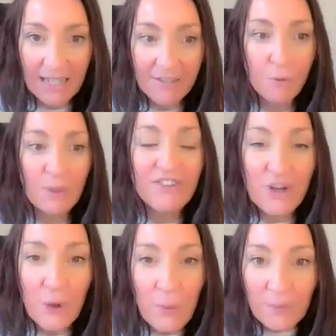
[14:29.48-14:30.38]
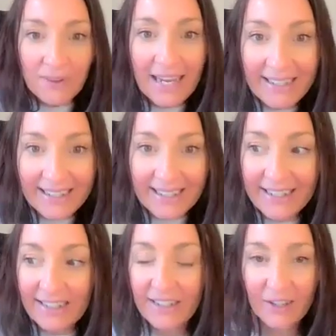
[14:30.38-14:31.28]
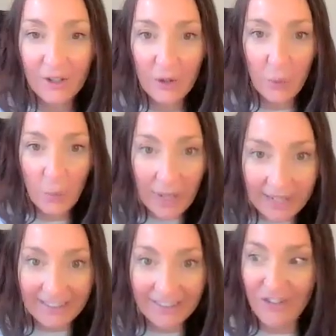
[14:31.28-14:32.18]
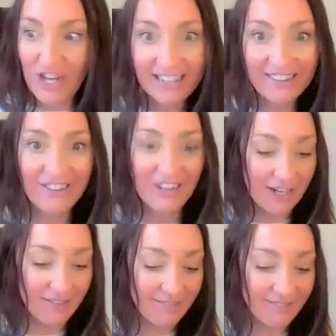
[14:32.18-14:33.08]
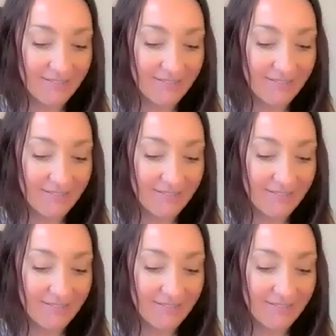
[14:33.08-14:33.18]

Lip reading: And if we don't like it, we can change it.